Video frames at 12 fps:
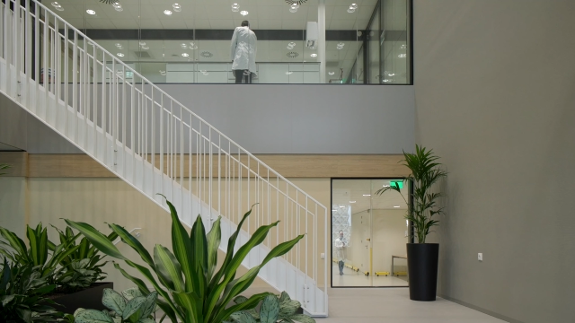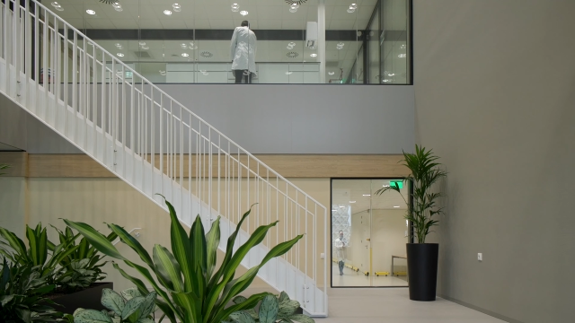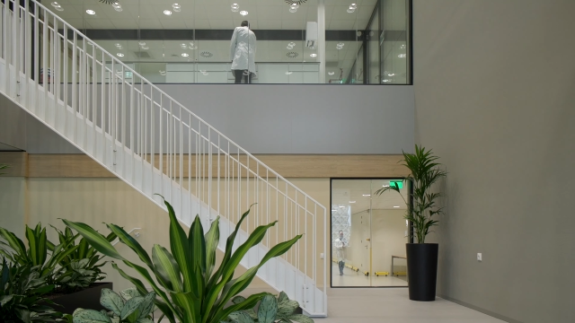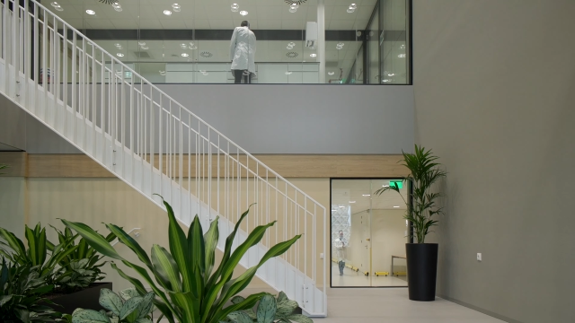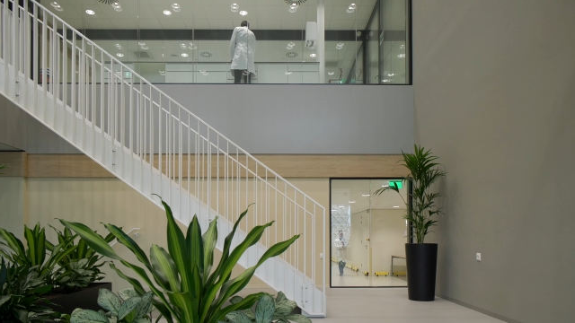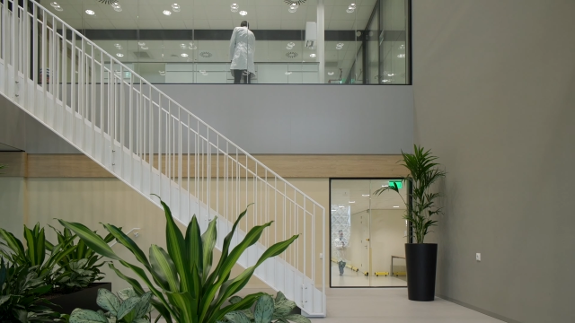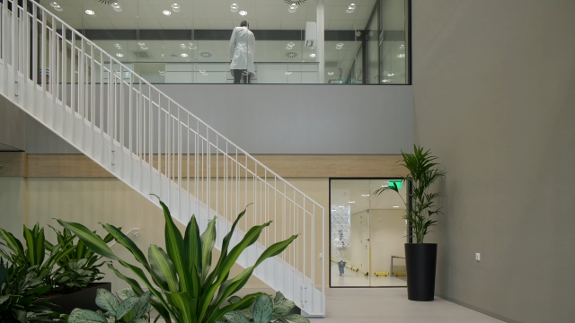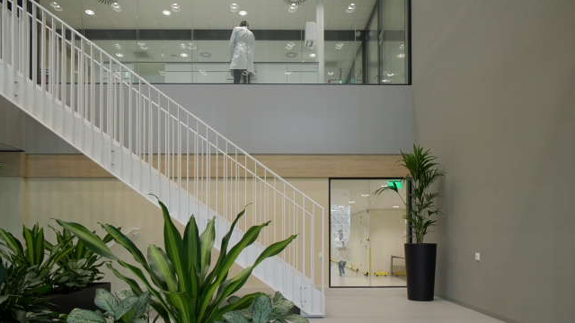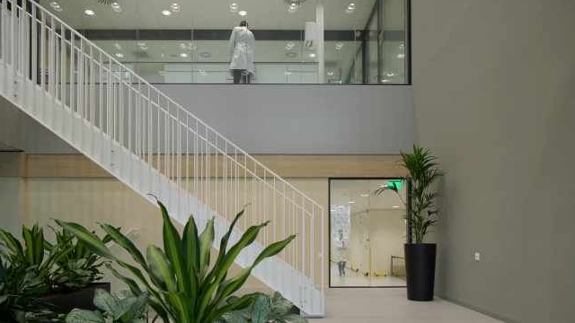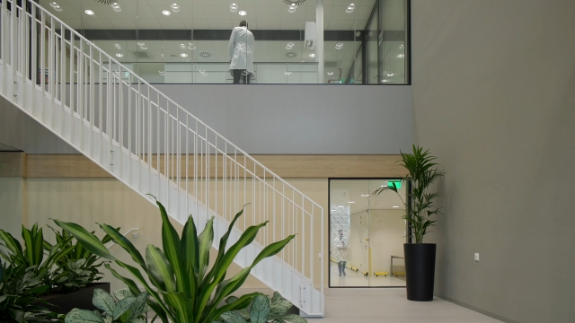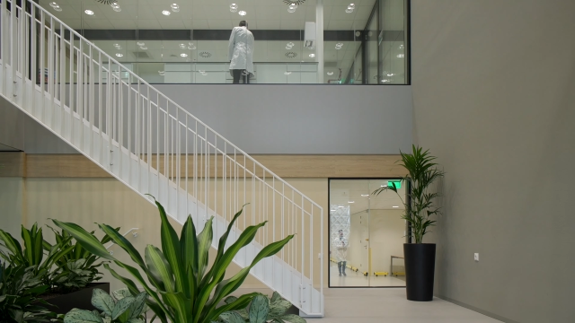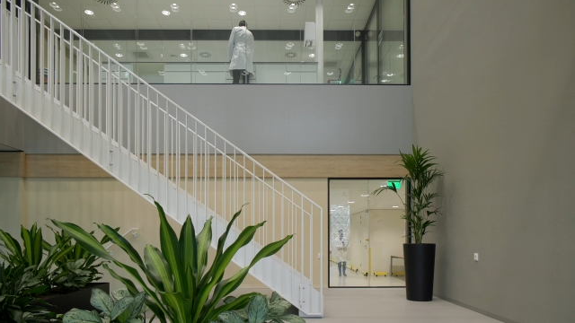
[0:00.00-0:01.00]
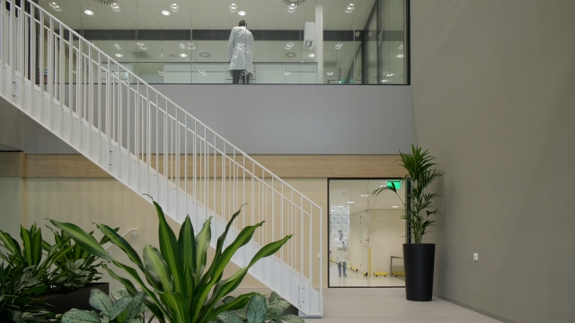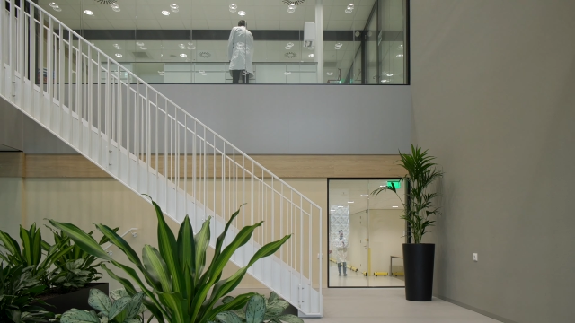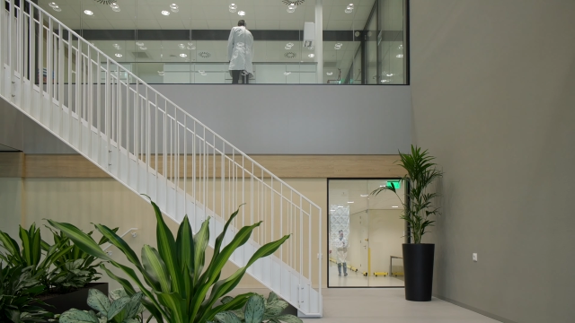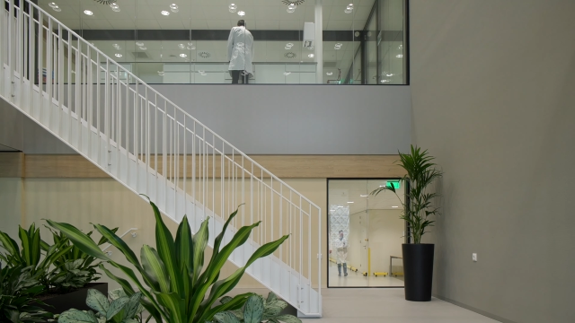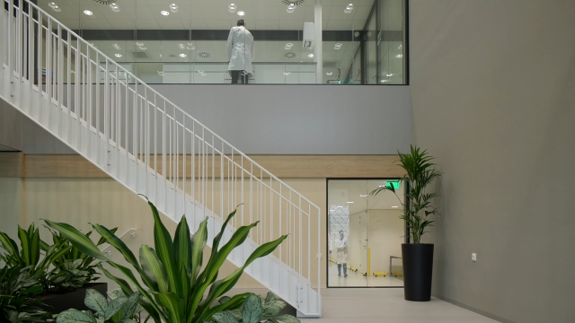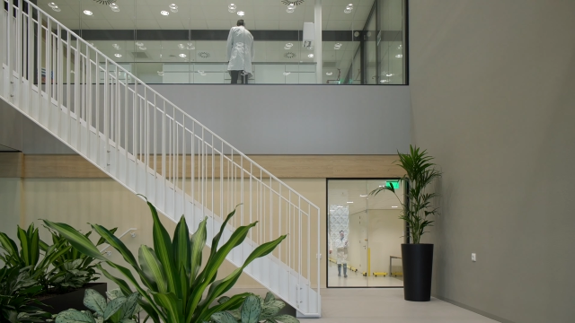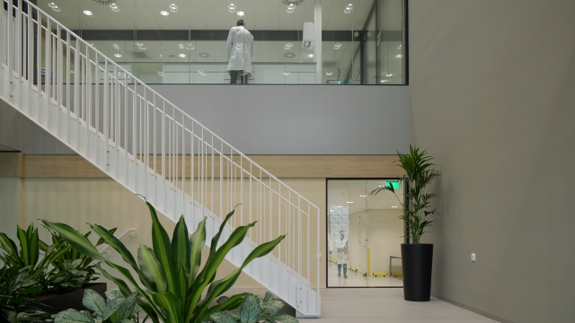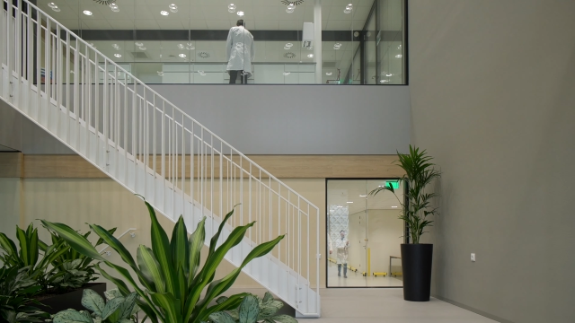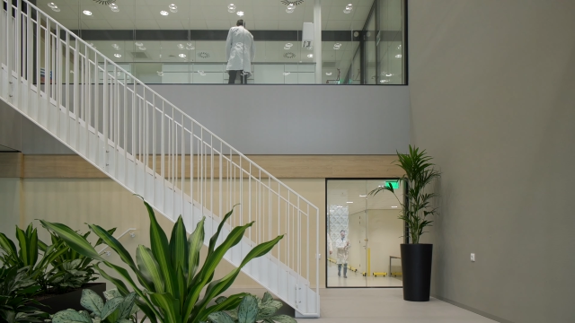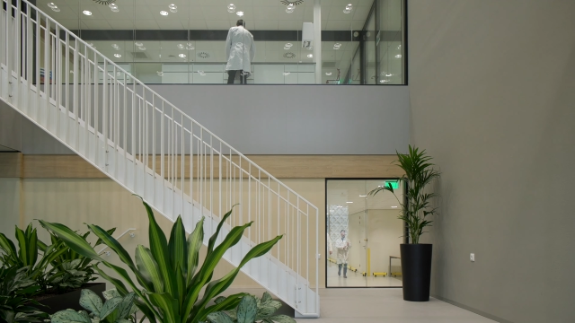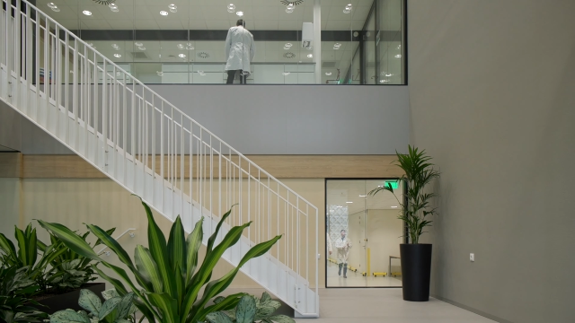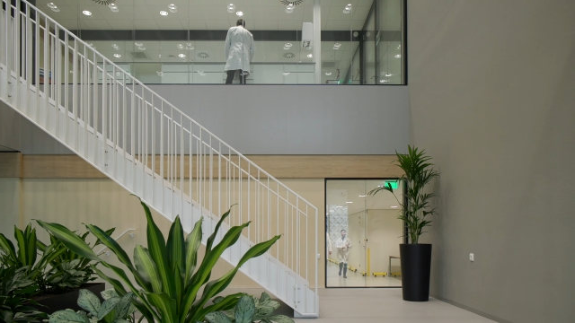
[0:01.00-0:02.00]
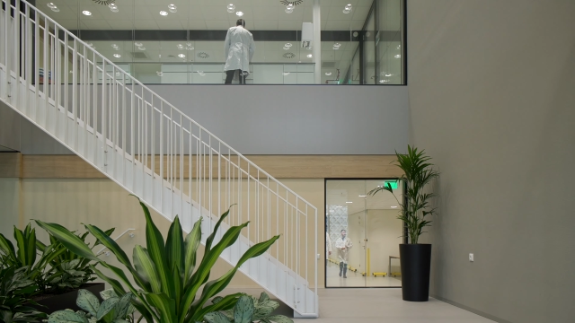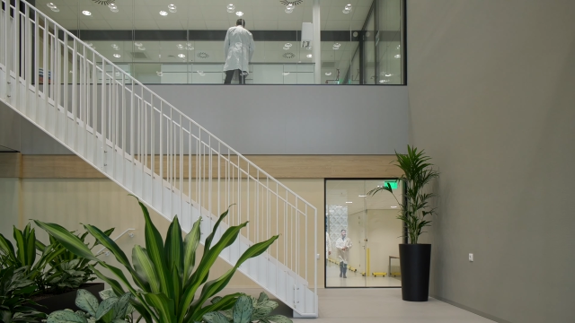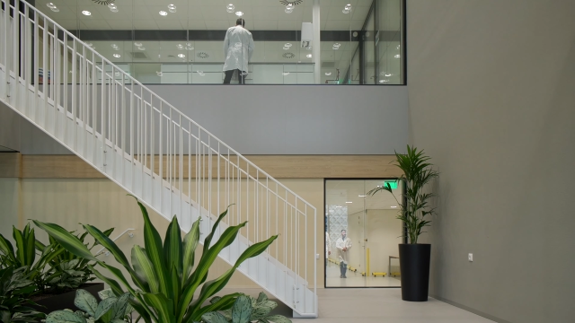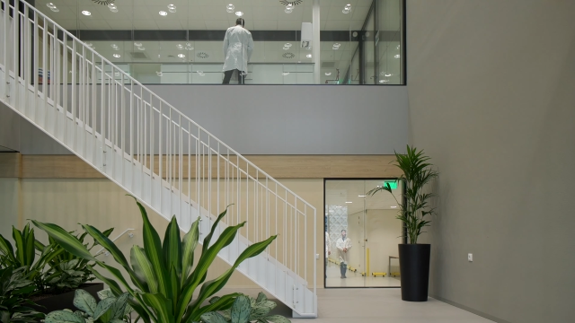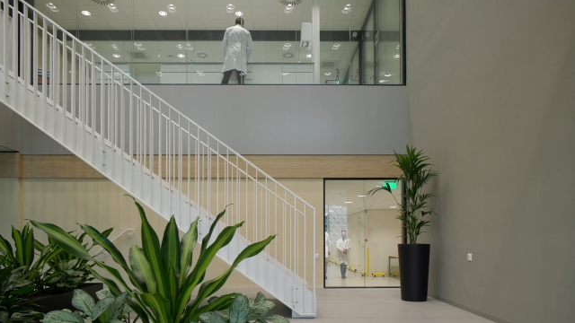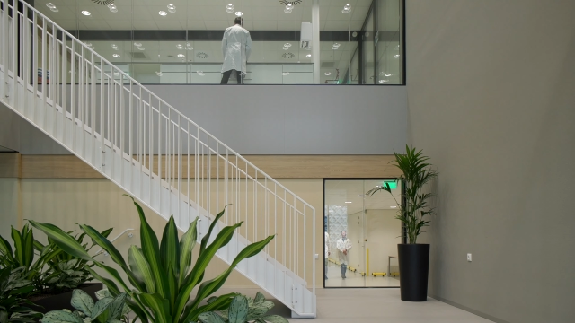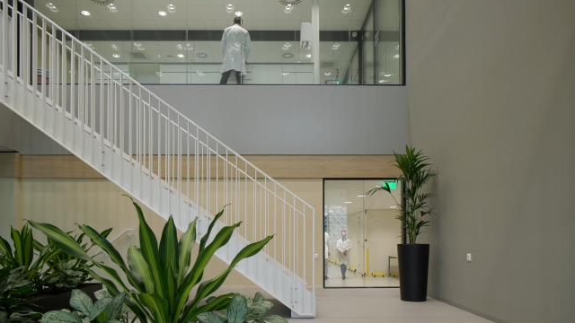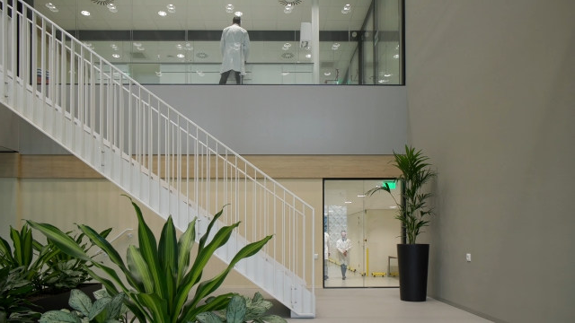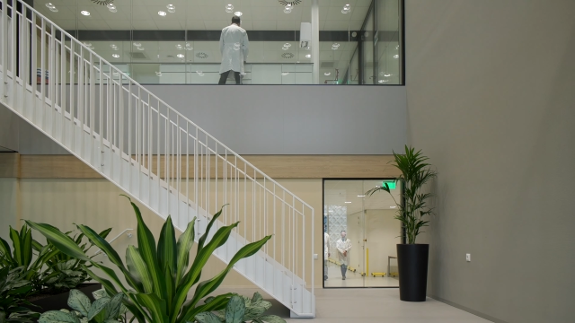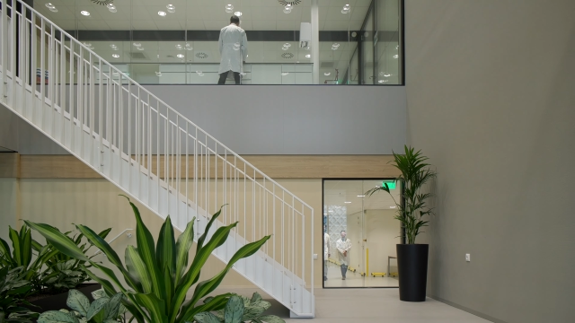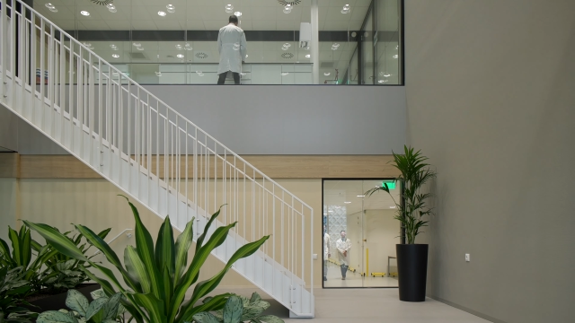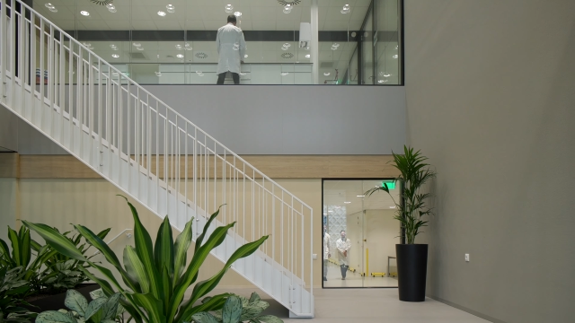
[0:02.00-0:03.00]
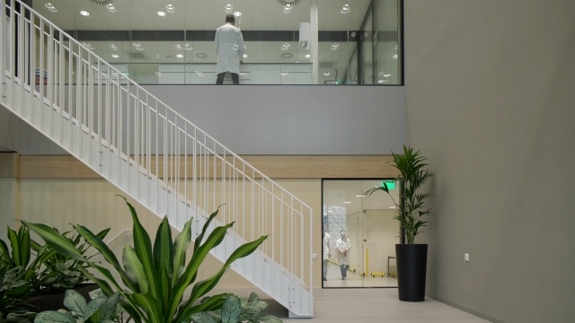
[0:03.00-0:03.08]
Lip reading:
No face is visible, so there are no lips to read.